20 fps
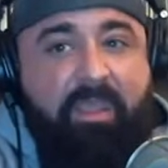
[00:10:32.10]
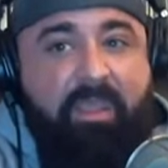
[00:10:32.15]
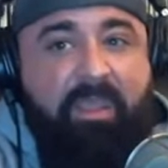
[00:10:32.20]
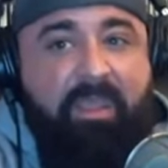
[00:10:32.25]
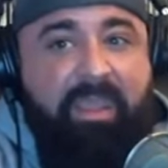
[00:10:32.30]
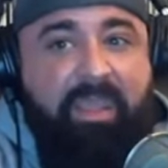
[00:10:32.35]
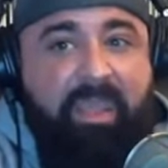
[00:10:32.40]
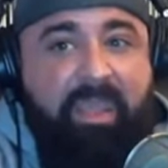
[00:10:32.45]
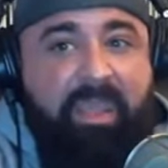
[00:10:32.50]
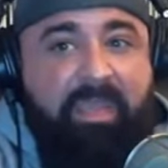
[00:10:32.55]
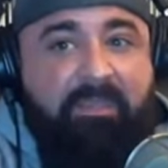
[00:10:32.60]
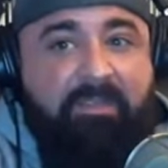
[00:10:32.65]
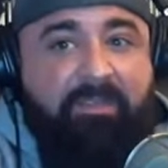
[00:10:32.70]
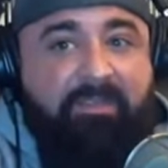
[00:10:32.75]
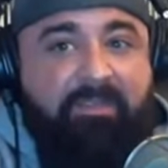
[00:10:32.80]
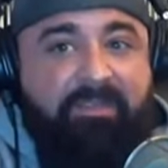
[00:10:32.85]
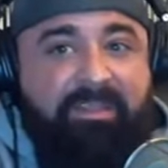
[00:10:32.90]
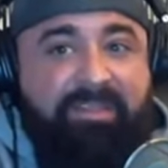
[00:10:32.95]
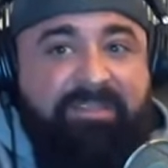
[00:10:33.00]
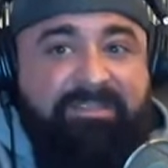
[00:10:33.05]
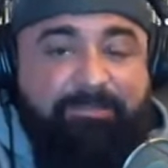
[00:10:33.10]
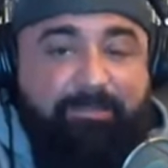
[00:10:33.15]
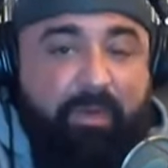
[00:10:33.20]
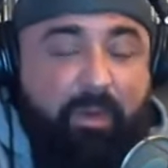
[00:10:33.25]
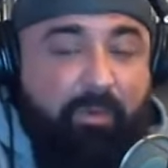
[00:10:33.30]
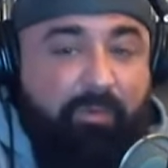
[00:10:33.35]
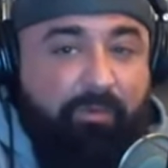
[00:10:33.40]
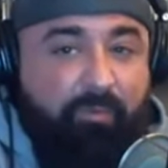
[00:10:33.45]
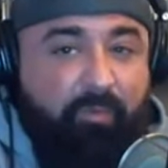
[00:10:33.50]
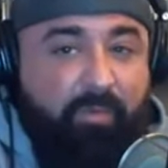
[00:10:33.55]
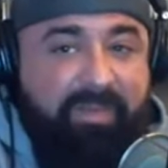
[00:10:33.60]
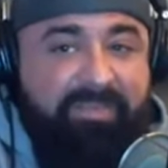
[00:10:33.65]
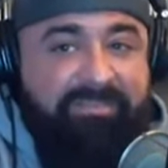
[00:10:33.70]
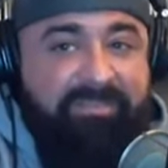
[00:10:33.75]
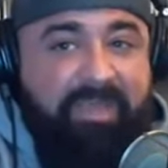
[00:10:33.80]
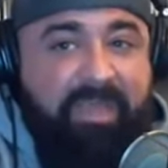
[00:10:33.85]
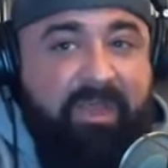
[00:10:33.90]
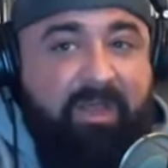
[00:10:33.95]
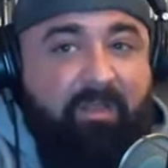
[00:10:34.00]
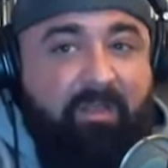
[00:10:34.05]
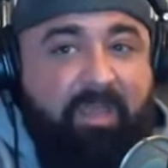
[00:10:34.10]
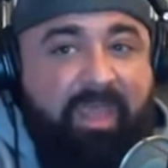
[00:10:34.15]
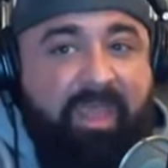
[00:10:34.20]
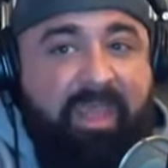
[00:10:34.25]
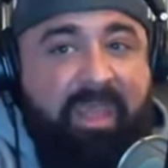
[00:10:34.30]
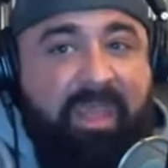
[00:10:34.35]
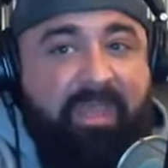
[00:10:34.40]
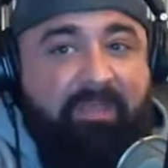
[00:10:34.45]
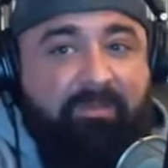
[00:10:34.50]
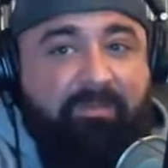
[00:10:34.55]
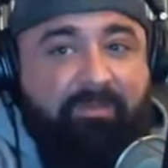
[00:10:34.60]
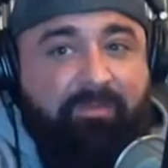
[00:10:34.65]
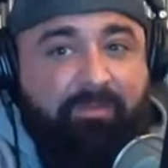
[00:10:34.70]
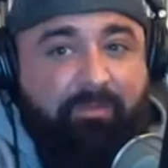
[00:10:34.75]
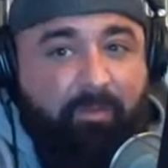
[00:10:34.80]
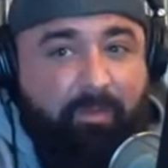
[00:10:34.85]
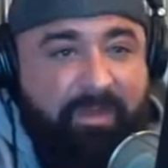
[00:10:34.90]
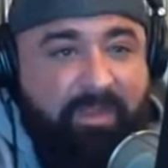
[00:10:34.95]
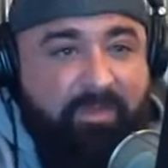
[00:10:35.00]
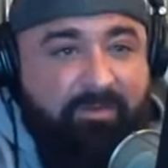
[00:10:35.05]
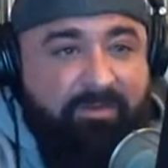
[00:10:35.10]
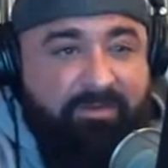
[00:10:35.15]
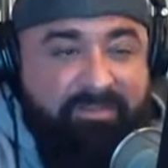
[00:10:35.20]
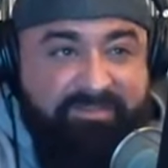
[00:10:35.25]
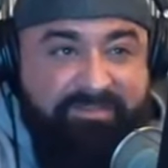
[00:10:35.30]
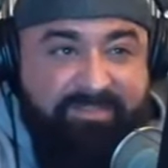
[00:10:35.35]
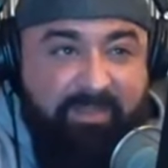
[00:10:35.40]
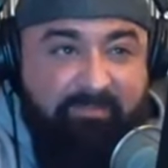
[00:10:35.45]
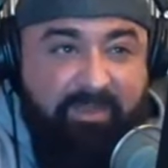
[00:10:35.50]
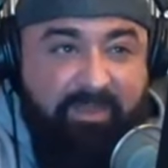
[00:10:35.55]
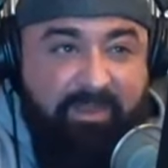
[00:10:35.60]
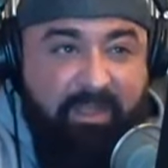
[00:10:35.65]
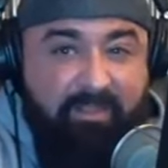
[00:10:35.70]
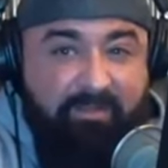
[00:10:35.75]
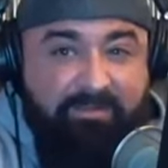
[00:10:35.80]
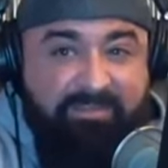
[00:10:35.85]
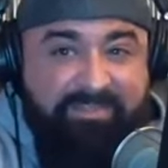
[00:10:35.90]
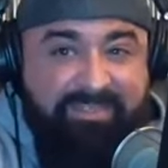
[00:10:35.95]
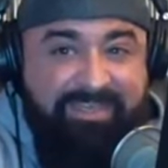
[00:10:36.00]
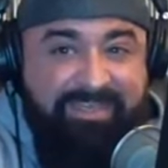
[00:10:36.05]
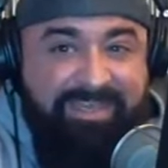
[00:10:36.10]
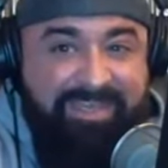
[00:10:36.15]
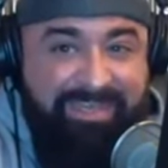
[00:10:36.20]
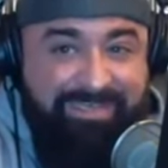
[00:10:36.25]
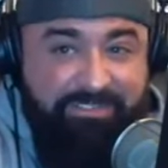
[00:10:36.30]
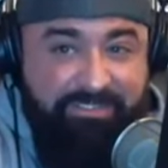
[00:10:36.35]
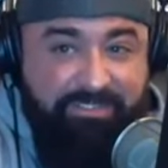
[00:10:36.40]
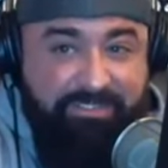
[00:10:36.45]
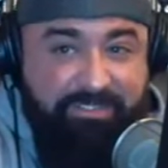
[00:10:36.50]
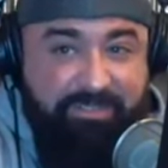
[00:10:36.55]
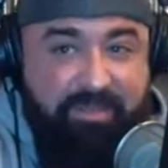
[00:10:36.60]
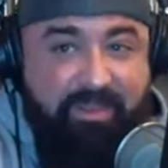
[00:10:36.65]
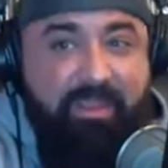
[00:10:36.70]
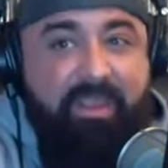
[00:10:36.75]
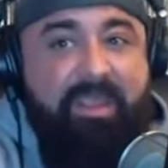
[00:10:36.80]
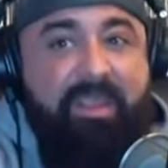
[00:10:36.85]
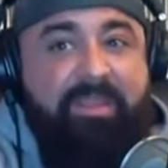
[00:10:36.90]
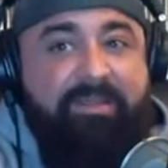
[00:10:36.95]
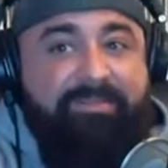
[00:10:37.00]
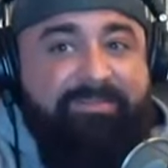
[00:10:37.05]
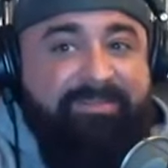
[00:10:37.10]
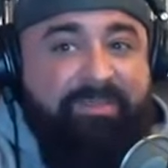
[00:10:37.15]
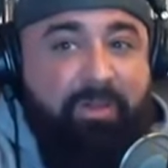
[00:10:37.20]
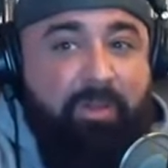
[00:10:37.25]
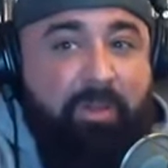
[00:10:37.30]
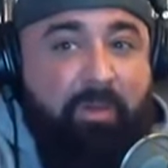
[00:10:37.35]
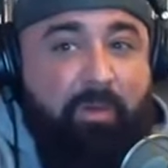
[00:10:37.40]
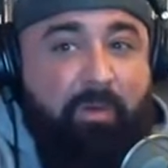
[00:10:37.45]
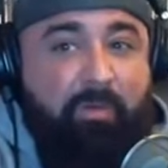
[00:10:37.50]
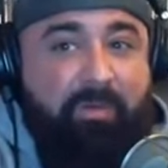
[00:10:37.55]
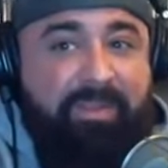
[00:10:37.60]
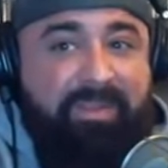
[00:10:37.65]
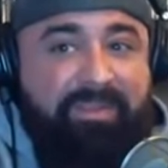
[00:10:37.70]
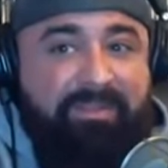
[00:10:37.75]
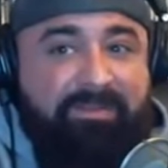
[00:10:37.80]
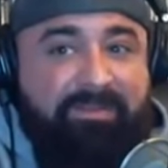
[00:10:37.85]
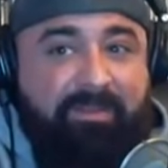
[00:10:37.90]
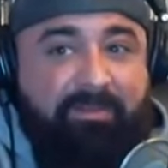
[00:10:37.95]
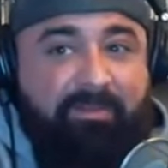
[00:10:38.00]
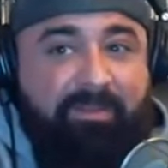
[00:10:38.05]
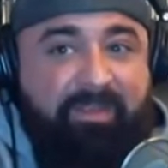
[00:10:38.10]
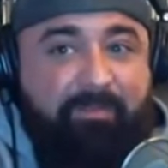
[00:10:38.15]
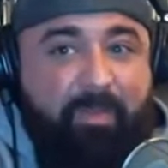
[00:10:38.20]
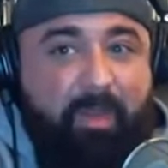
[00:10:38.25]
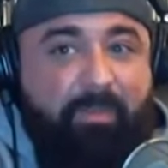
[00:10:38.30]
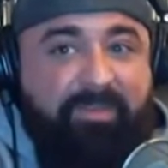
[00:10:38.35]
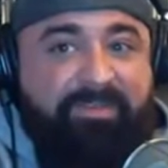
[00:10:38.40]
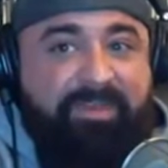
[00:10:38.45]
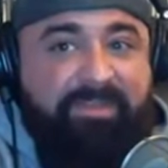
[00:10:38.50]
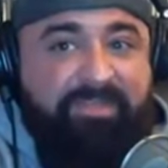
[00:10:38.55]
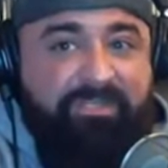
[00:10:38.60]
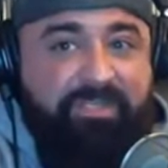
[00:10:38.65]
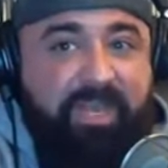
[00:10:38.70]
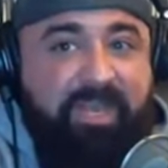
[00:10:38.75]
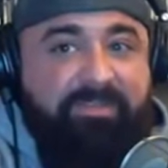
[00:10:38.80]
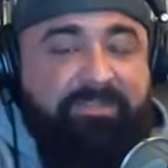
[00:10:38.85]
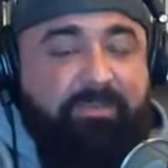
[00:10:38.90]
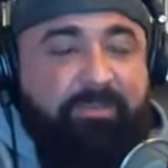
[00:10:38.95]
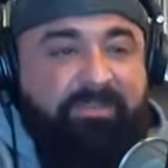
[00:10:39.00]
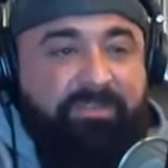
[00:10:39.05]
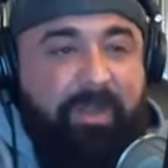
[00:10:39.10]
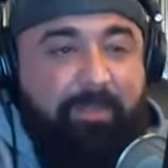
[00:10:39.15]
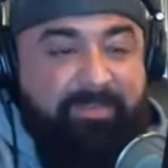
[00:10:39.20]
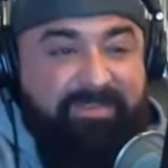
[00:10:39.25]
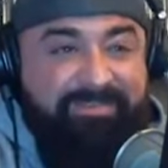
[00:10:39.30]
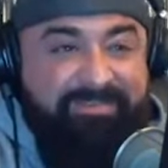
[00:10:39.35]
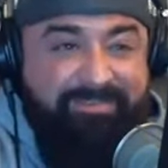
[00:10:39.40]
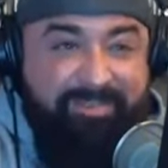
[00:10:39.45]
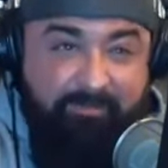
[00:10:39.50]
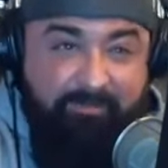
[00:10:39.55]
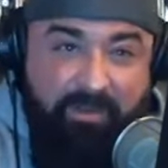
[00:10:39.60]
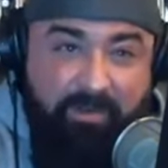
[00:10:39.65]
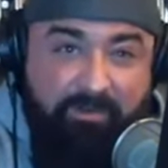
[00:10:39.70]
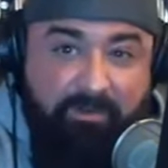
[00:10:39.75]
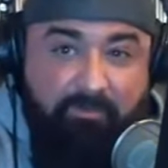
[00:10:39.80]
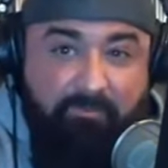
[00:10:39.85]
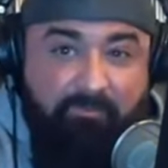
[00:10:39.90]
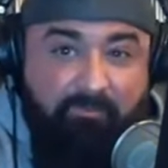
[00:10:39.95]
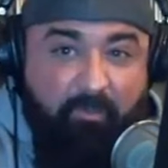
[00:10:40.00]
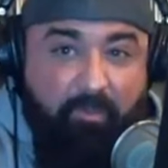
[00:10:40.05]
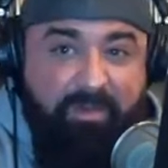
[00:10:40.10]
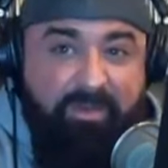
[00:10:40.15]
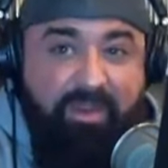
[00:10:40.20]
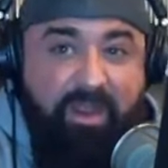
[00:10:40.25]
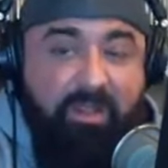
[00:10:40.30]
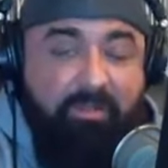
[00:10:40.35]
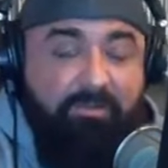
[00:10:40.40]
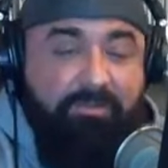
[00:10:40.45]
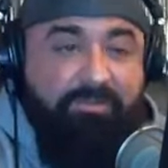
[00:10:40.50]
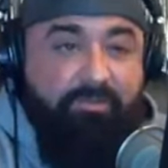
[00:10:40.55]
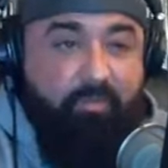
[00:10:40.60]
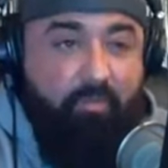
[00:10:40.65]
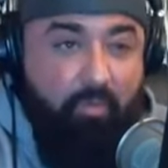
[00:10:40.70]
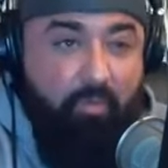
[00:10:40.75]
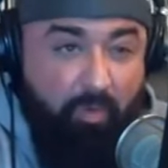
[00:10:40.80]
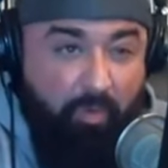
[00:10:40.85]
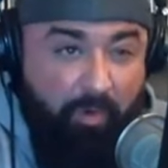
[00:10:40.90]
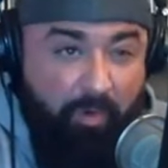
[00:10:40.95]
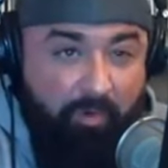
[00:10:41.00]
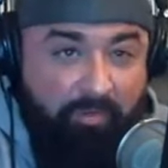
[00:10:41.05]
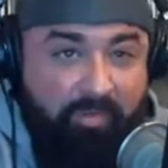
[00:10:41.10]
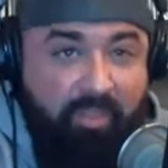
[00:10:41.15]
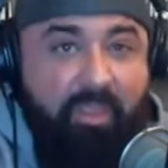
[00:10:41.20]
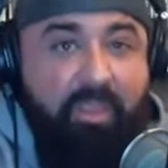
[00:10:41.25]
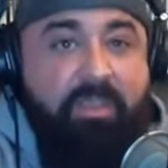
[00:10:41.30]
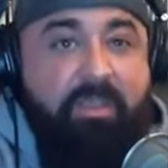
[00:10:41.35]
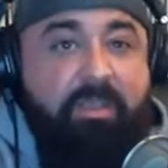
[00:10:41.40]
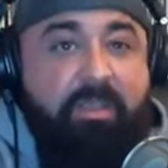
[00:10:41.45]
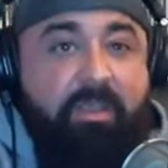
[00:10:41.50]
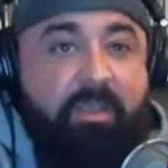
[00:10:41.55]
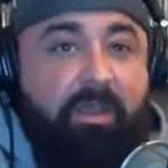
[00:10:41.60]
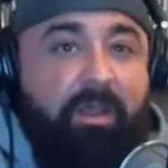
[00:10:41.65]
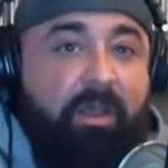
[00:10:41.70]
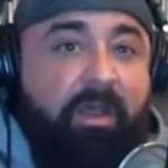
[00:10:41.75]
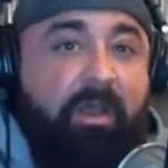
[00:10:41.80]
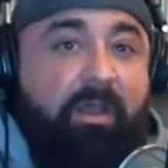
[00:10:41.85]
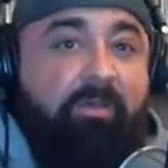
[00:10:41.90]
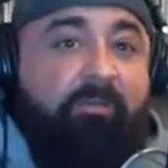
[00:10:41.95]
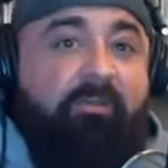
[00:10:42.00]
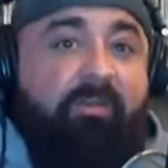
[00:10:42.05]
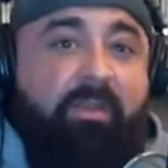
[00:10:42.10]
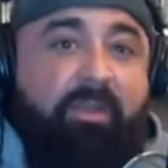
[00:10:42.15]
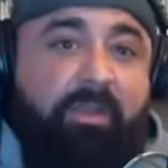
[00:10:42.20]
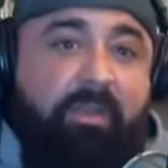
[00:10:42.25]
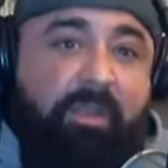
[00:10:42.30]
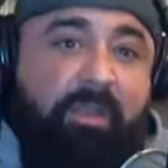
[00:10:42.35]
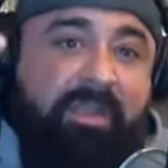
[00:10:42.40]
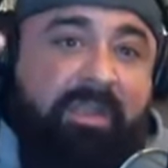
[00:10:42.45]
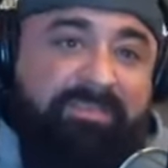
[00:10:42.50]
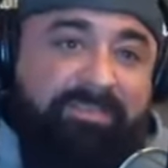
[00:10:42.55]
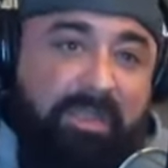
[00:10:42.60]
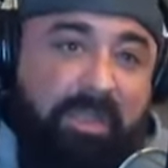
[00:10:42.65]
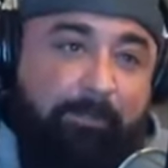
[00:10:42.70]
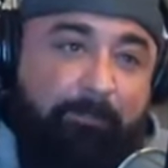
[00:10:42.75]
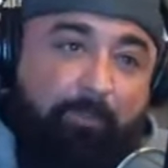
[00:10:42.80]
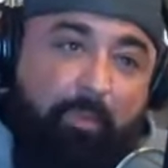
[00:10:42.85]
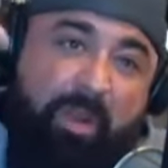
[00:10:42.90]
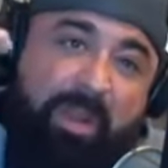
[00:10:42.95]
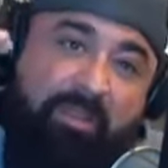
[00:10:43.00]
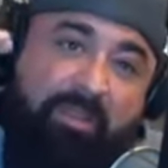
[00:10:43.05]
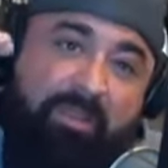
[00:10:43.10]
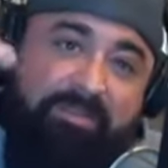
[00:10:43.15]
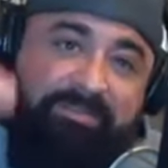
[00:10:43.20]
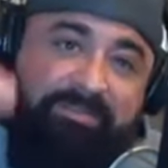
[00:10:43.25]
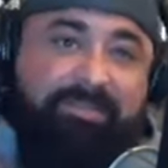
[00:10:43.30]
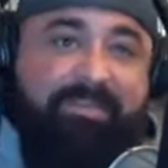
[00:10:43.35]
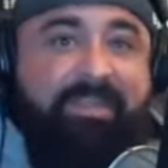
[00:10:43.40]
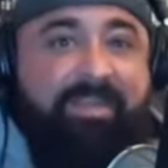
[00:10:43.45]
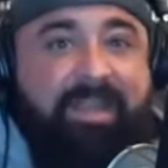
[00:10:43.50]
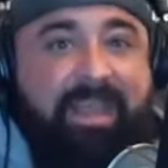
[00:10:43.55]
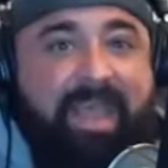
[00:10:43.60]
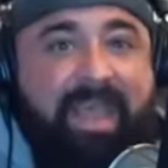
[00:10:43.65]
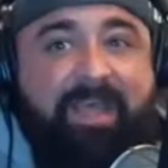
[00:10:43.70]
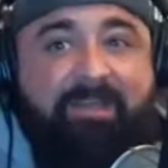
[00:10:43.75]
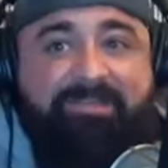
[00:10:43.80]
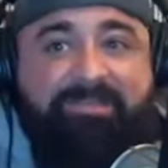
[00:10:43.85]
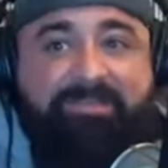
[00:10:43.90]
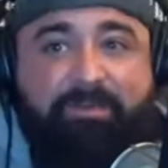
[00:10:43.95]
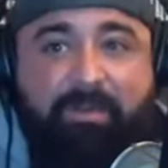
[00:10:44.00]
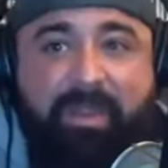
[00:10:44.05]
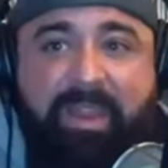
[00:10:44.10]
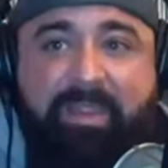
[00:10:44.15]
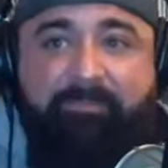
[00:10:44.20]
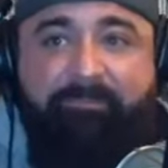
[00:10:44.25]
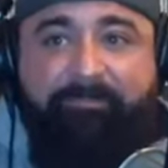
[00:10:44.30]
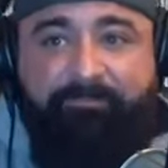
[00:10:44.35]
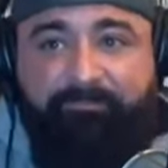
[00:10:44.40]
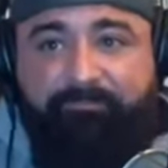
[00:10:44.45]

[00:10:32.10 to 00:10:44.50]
And these both retail at $370 each. So literally Mobile Tech Shade is going to be dropping $740 worth of his umbrellas in the house. All right.